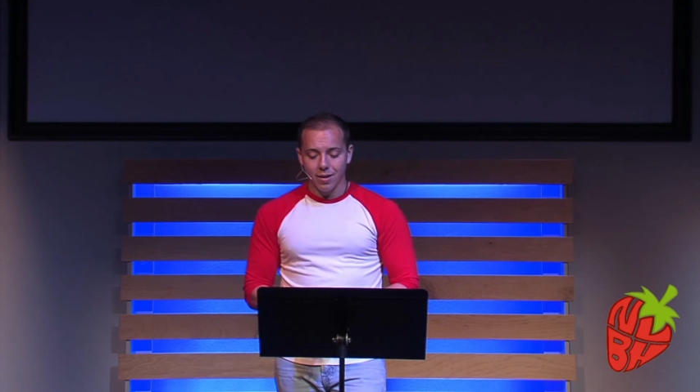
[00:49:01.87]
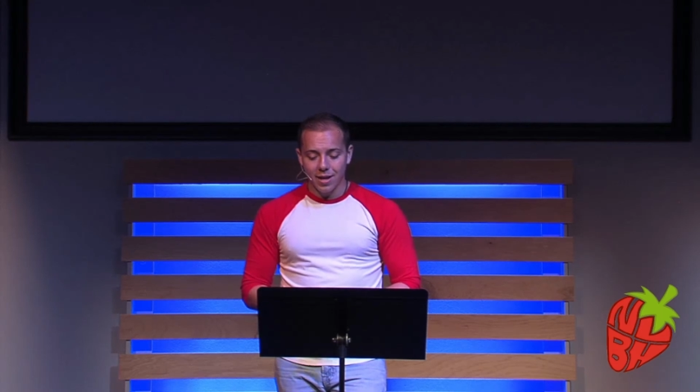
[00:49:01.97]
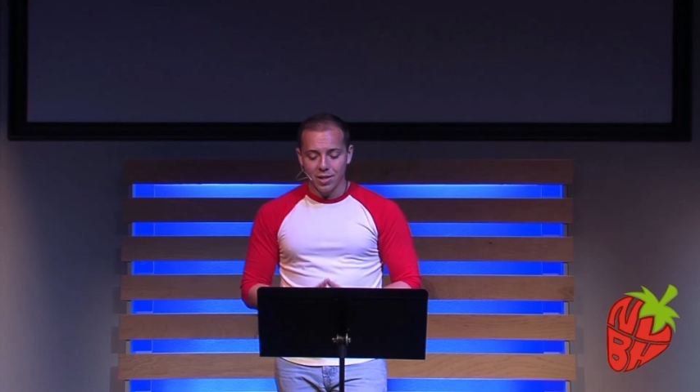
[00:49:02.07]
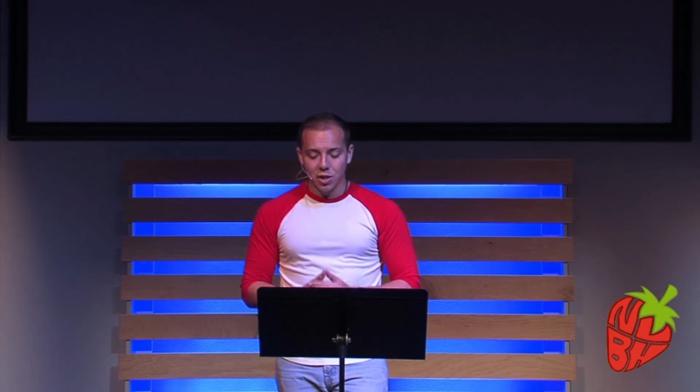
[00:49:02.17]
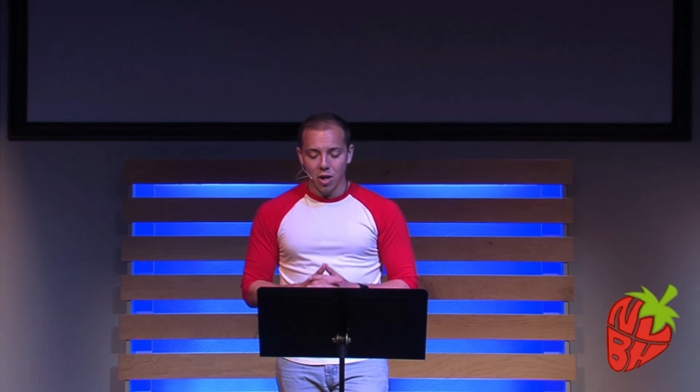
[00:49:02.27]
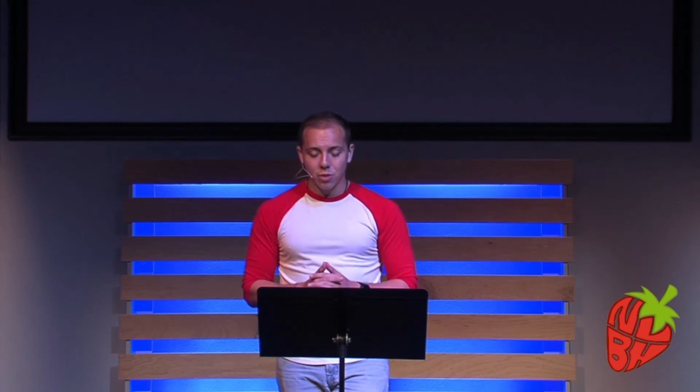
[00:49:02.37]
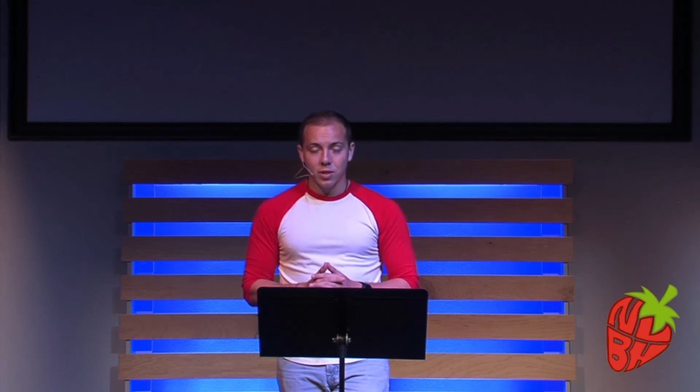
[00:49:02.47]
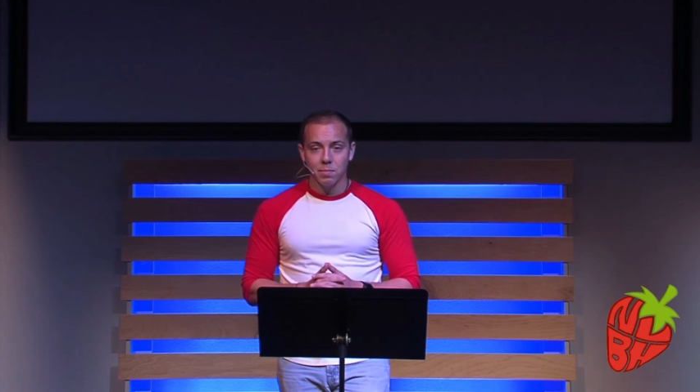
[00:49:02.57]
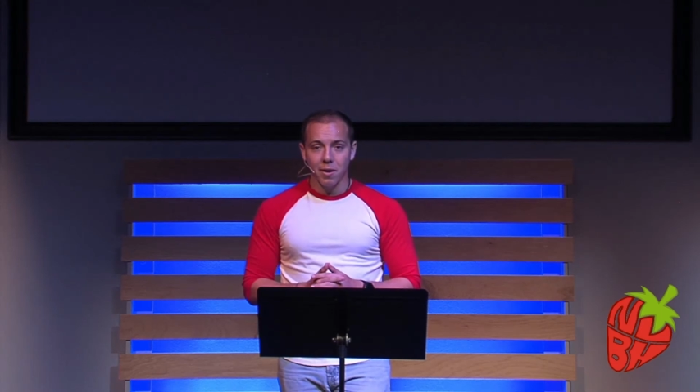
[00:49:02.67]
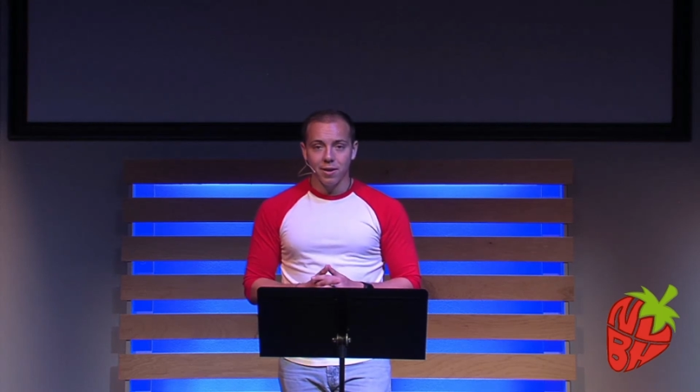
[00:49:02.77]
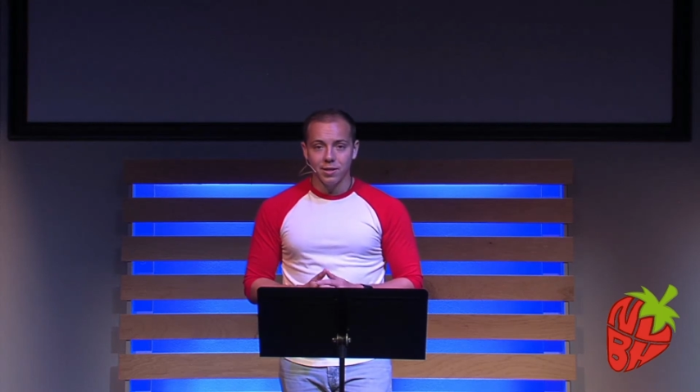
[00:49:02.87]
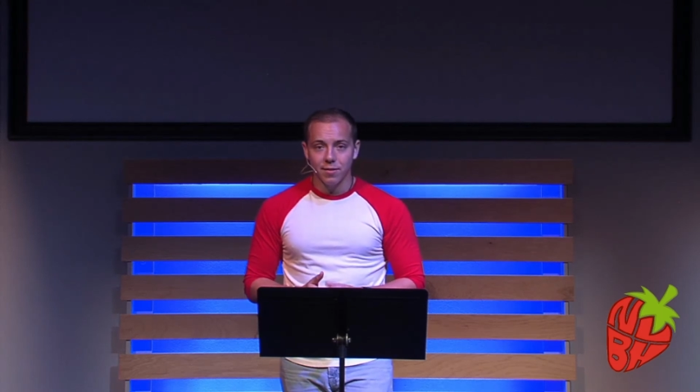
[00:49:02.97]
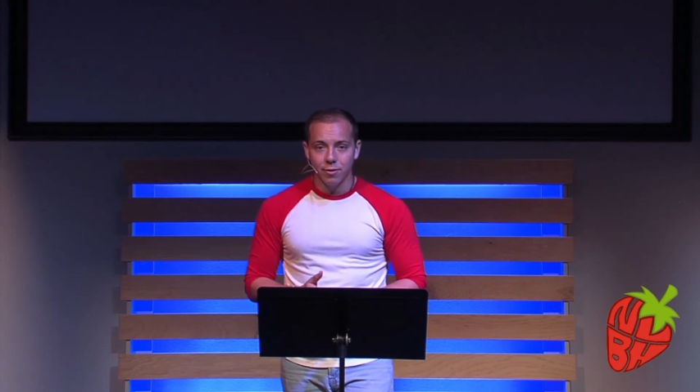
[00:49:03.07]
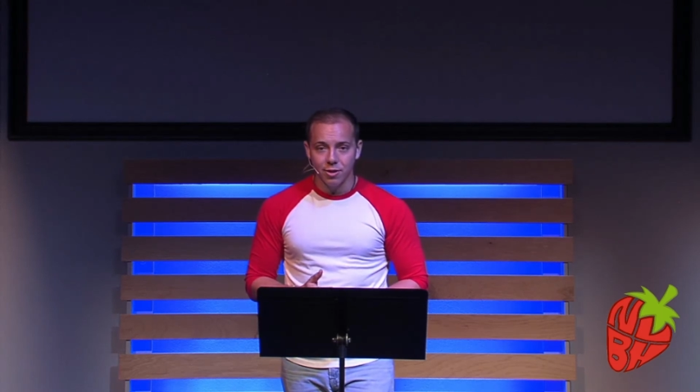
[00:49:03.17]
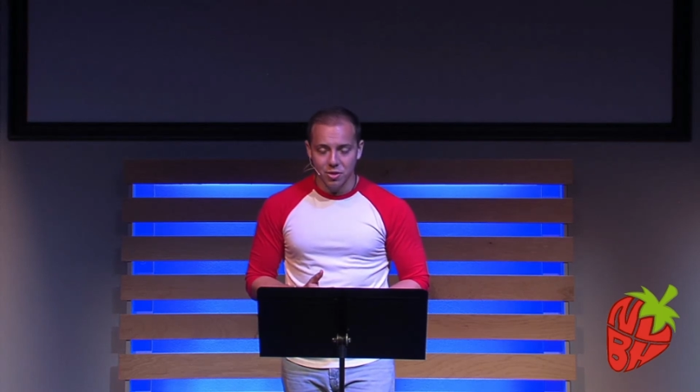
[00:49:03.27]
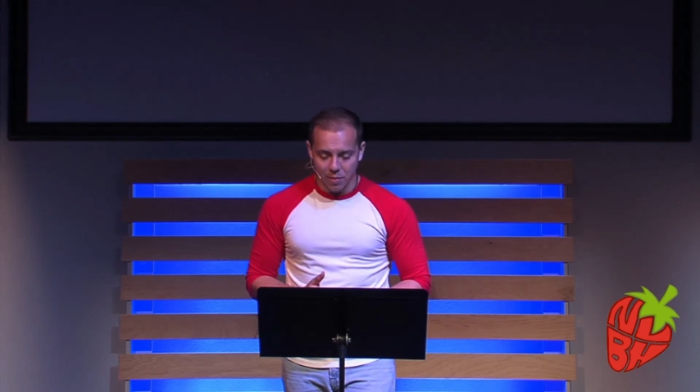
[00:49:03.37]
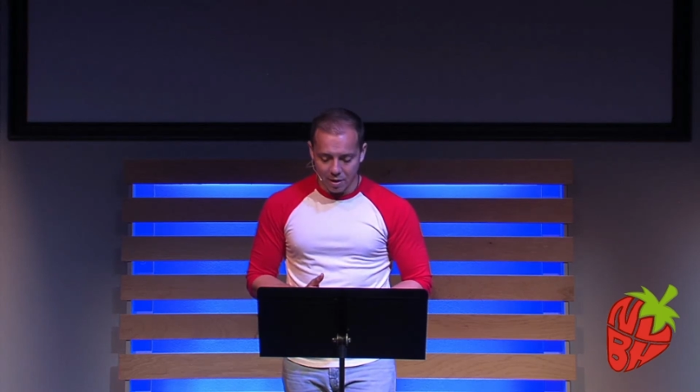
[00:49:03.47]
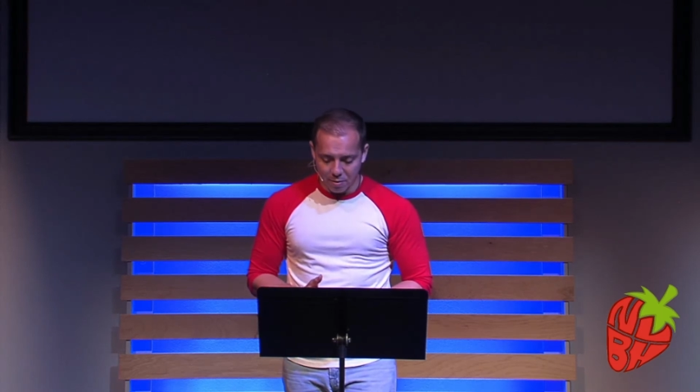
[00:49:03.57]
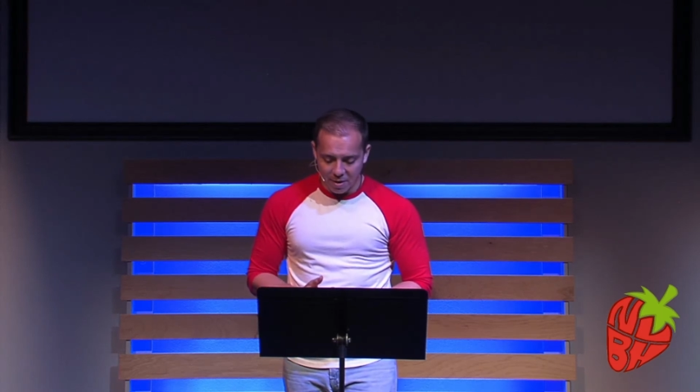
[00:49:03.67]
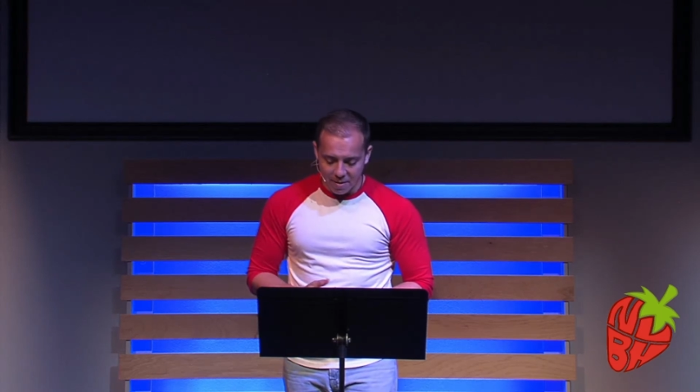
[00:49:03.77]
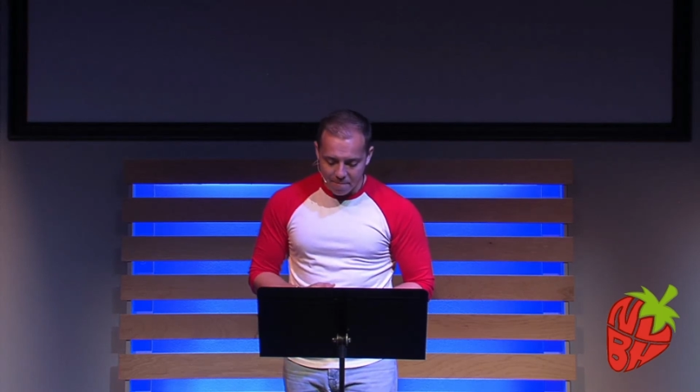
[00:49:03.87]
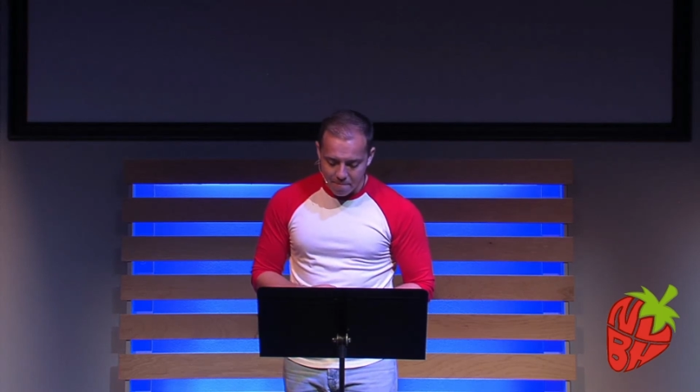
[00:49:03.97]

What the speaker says: as John's response in verse 23.